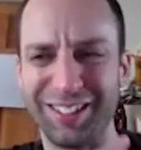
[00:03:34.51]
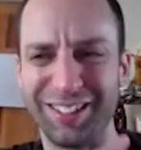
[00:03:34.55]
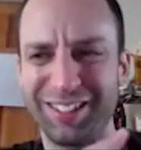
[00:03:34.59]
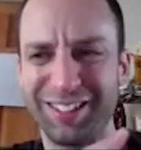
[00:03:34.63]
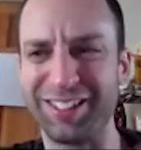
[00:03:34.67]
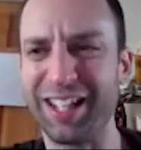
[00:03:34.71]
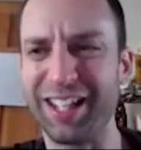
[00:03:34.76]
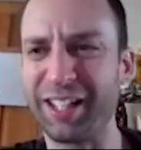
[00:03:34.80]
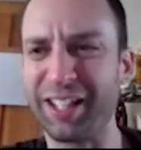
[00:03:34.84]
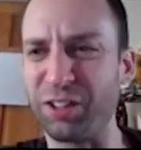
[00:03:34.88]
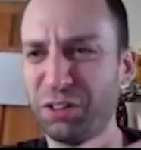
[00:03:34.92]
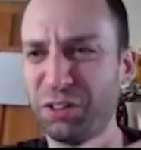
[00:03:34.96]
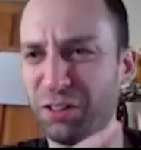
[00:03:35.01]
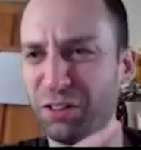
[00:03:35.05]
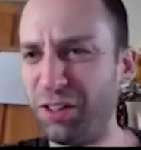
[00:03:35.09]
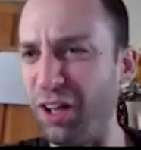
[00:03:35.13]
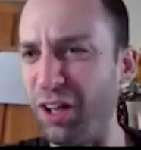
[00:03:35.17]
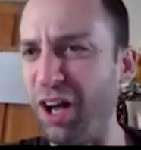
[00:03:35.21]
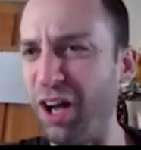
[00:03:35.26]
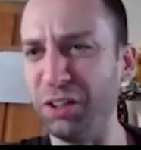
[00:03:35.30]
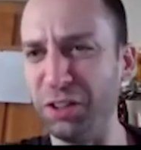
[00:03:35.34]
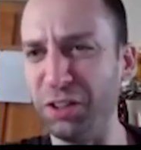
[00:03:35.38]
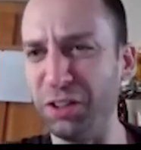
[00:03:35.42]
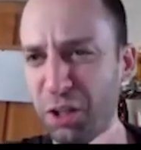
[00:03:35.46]
like lo-
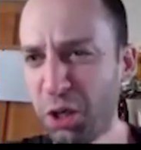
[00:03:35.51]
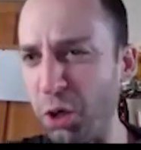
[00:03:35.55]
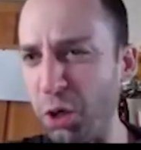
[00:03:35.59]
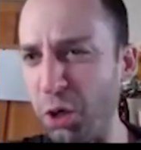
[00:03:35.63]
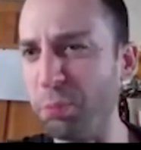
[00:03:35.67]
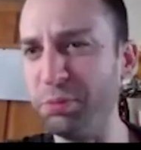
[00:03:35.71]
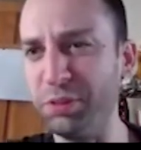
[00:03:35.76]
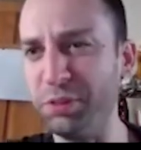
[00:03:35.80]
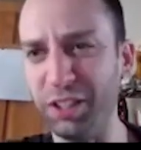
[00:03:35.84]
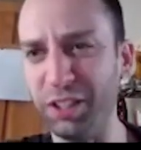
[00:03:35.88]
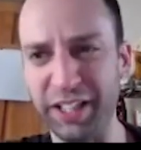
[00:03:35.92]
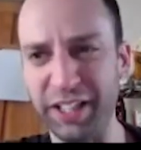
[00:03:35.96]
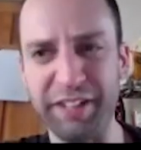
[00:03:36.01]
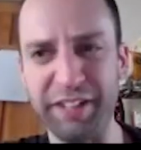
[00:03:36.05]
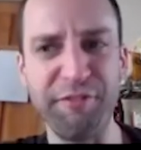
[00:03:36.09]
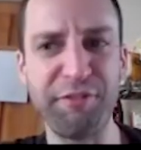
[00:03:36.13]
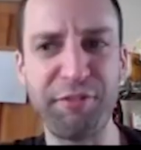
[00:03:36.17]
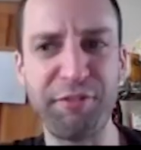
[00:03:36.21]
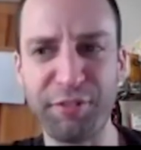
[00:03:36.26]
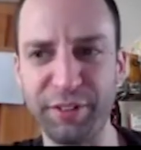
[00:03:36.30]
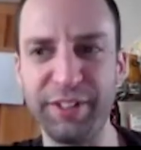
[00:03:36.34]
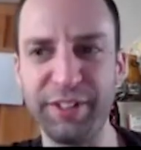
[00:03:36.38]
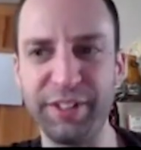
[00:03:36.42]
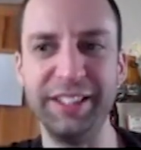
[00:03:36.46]
a lobed
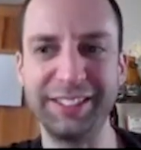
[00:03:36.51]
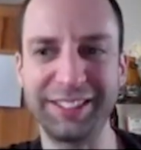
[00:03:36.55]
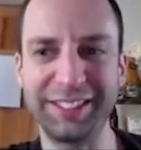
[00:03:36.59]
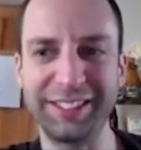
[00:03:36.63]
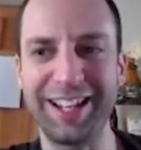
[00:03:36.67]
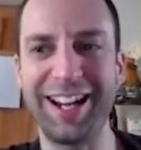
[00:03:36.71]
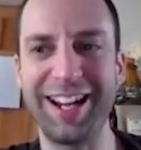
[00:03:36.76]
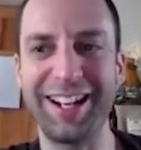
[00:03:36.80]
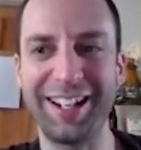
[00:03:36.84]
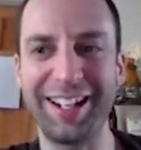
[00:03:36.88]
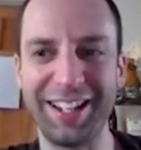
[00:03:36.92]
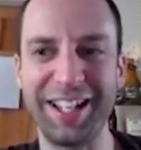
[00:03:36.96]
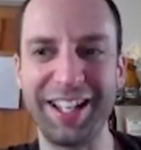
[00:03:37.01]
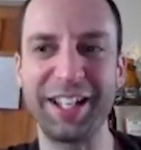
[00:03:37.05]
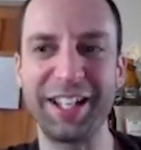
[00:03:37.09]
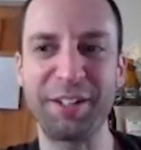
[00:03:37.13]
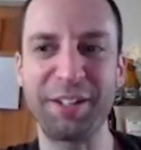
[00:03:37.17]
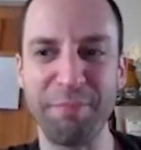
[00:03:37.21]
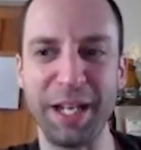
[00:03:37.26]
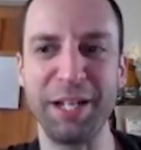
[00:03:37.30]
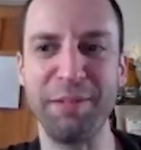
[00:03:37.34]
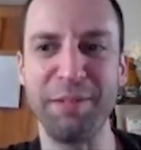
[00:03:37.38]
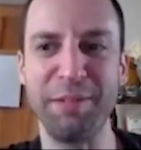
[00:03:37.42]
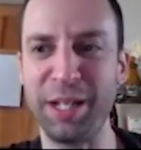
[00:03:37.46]
lymph is kind of like
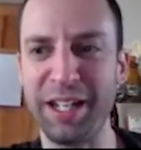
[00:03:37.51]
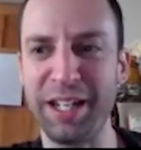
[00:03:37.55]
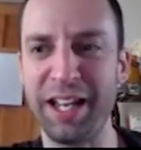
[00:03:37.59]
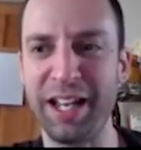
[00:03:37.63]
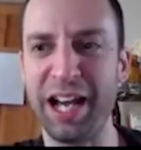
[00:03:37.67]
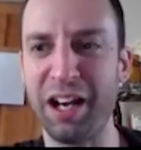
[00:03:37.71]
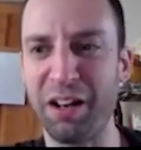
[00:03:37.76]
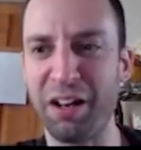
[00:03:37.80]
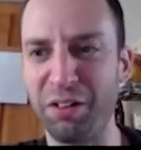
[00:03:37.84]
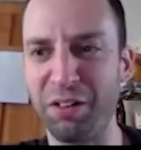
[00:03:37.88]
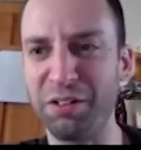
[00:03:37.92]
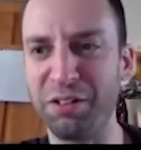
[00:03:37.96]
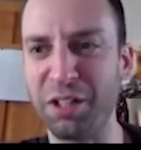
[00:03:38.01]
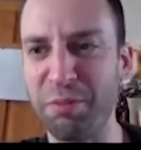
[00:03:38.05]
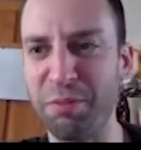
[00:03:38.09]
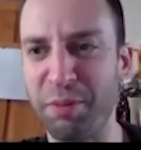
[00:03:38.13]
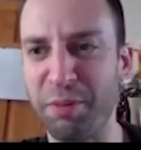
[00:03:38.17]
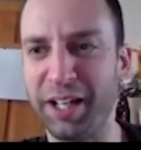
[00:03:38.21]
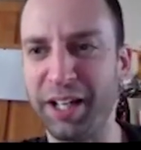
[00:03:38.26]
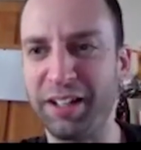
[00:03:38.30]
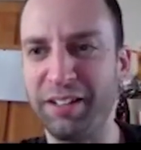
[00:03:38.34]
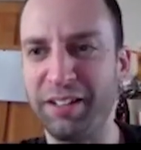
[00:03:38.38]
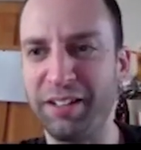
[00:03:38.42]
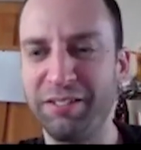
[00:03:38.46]
maybe how you
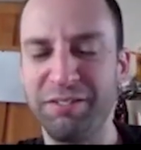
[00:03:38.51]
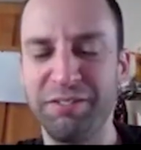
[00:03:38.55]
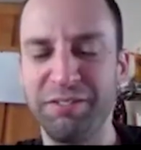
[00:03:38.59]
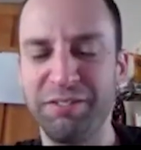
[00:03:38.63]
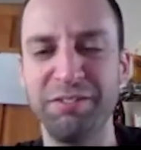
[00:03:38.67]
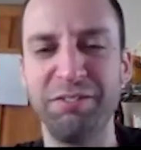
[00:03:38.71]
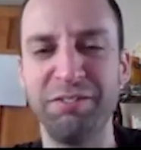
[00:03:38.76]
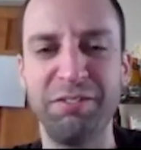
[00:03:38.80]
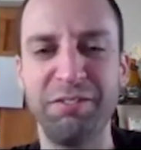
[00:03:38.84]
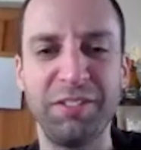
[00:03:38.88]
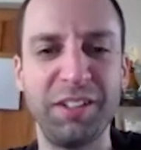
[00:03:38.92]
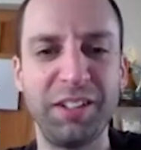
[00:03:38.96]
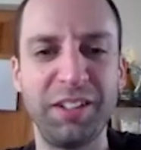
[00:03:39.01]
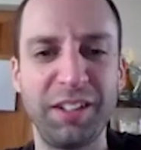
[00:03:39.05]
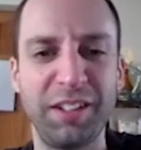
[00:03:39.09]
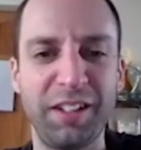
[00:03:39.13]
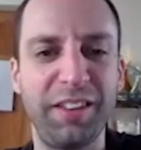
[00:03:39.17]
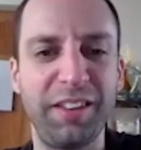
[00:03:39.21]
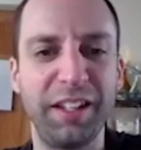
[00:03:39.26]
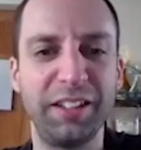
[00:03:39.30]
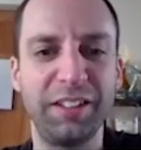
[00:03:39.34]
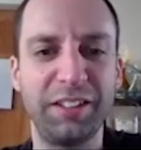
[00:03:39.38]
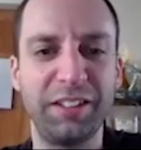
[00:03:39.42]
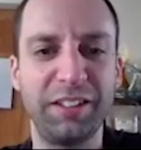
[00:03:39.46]
might
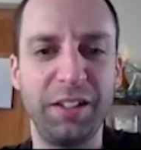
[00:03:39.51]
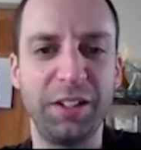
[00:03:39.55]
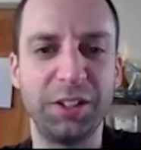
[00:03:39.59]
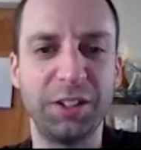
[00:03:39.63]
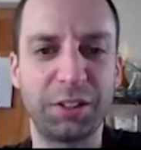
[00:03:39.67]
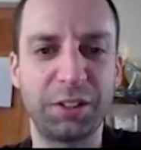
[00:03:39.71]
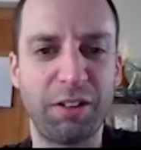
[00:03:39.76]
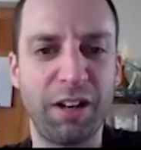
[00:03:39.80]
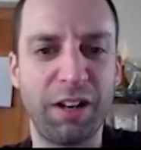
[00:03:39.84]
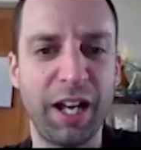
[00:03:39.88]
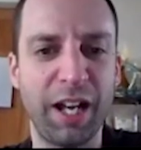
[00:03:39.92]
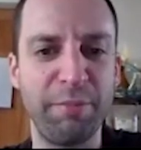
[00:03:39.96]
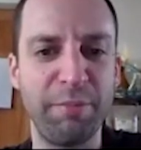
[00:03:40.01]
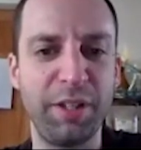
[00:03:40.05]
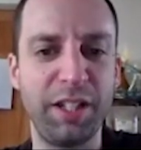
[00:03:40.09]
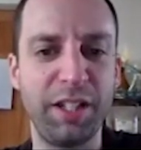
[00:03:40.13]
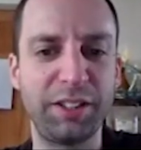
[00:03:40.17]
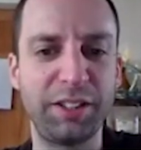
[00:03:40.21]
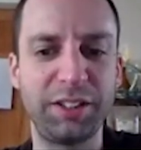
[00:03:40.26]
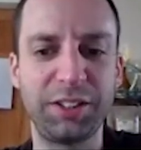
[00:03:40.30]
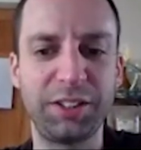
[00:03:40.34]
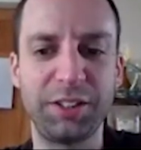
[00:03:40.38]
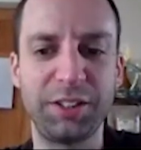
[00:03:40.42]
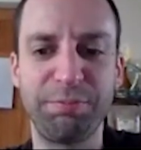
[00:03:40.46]
thing to describe
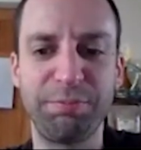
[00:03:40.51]
this?